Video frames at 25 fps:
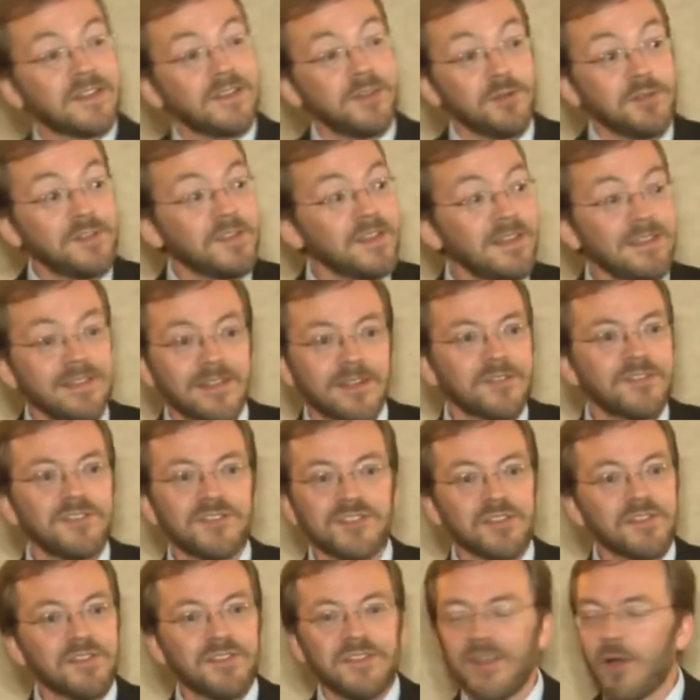And you see, they're
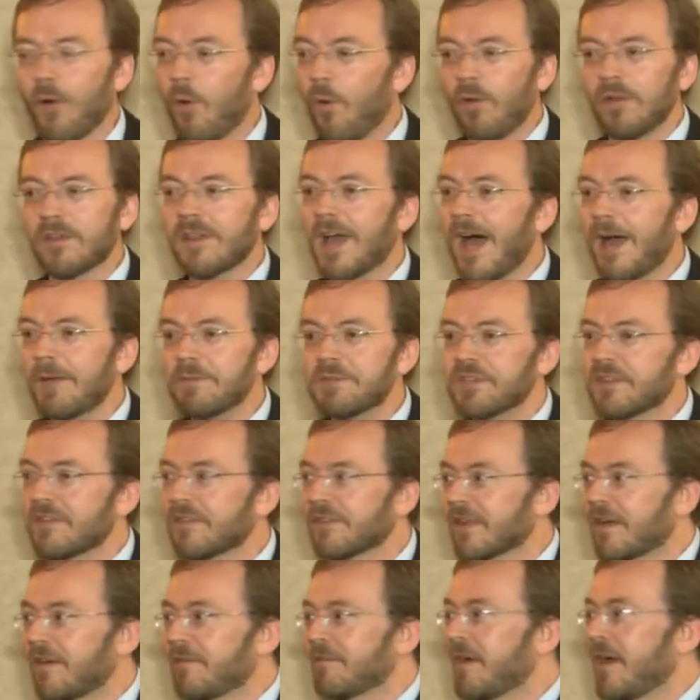just the old
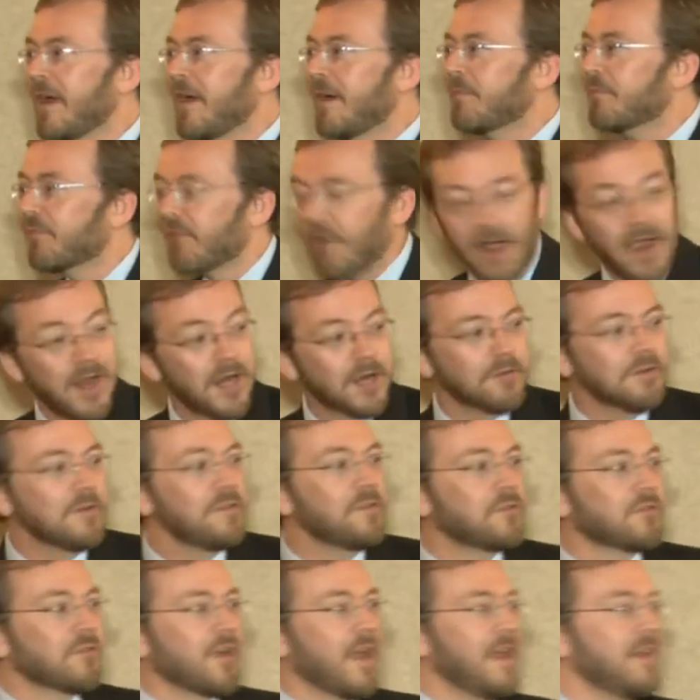options of prior
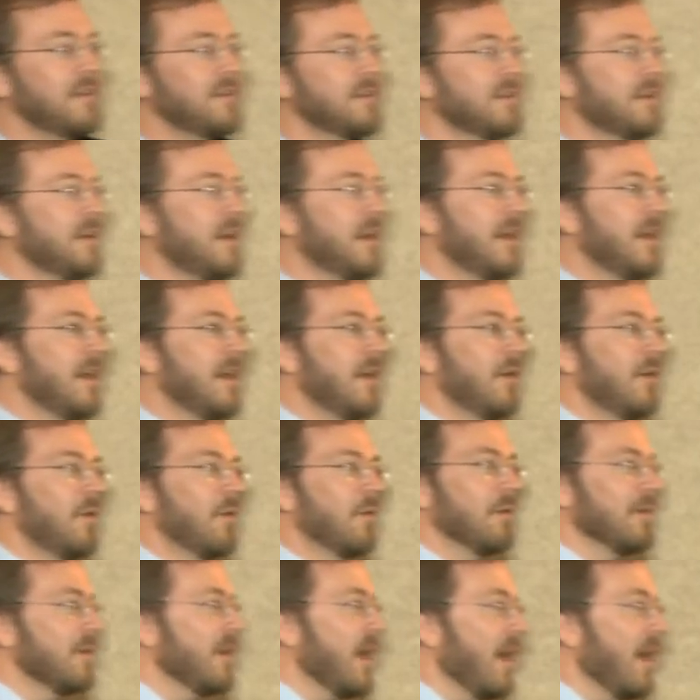restraint or